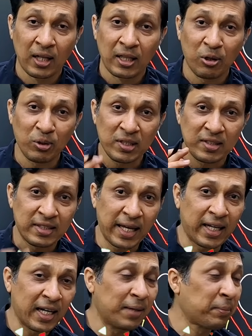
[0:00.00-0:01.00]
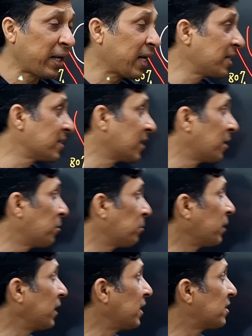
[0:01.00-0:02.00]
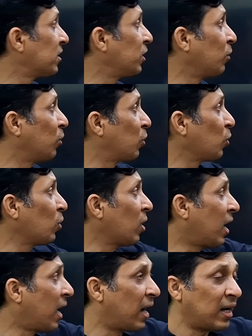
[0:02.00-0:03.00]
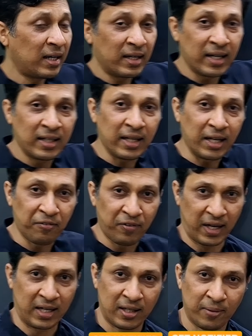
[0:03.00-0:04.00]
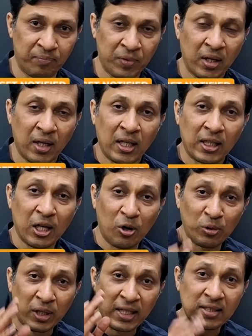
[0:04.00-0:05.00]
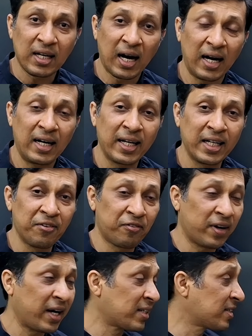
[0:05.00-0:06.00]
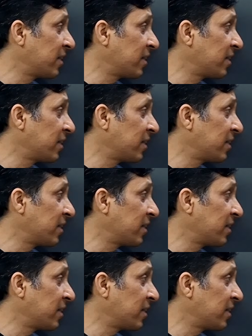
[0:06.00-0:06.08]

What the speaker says: Now the second mechanism is due to Halden effect. Now this Halden effect